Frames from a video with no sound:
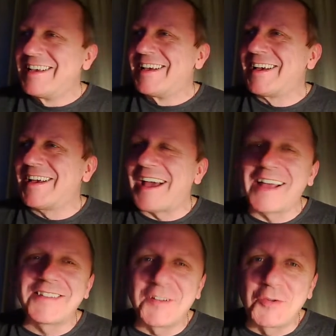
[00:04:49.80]
I had
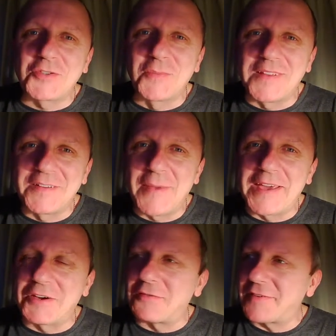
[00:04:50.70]
to do something to
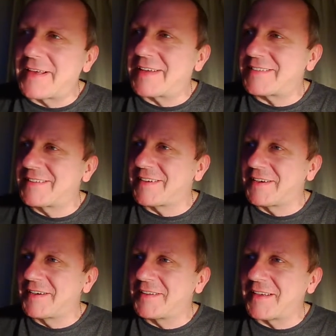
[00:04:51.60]
make up for that
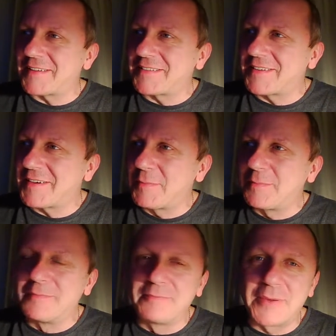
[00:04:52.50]

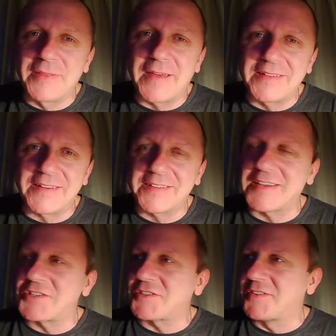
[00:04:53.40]
pathetic
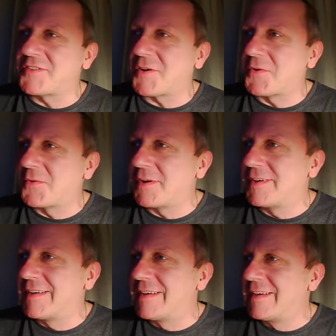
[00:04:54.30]
session. So
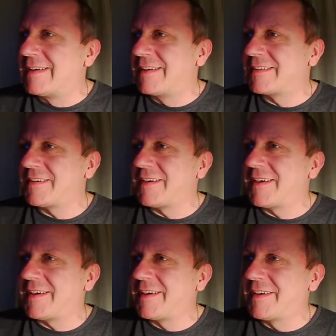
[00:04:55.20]

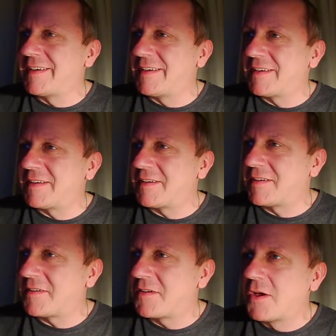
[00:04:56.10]
yeah.
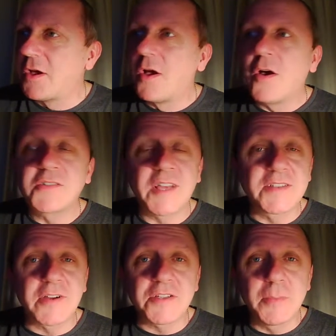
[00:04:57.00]
Sun
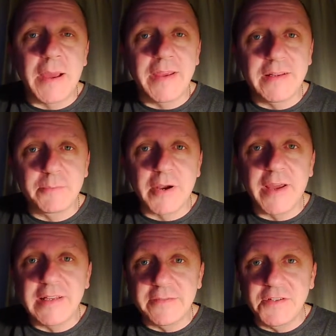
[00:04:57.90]
Scratcher Bry,
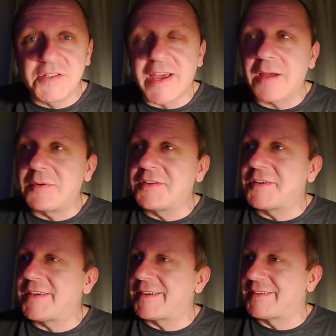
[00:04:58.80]
you live in Scarborough, do
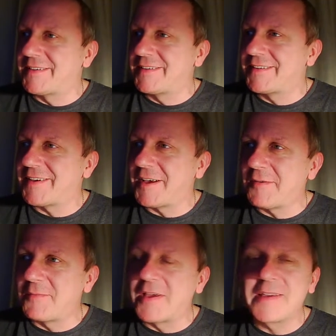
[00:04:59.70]
you?
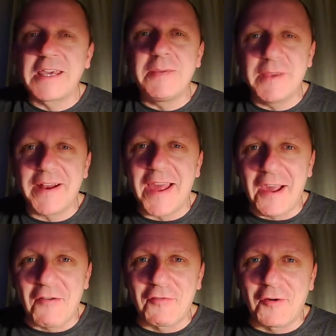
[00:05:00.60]
keep your eye
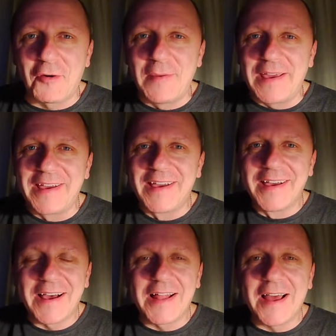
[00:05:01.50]
out for me.
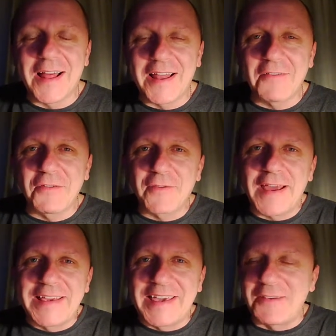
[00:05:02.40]
I'll have the
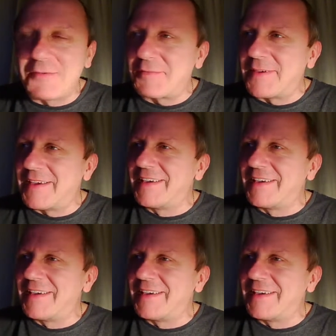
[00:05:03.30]
Viking with me.